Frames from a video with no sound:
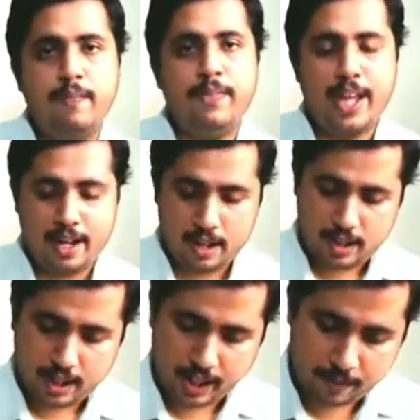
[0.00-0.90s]
then
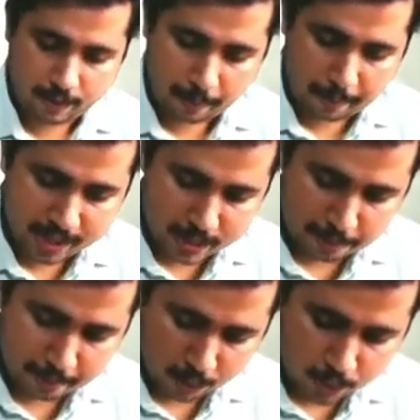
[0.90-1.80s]
it will be
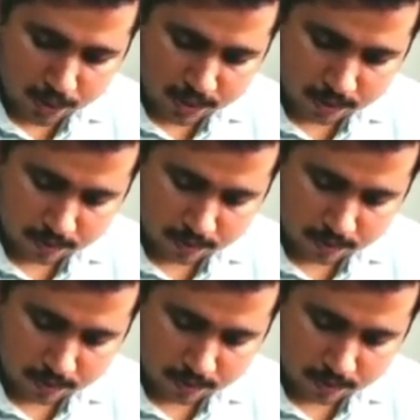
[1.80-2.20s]
spouse,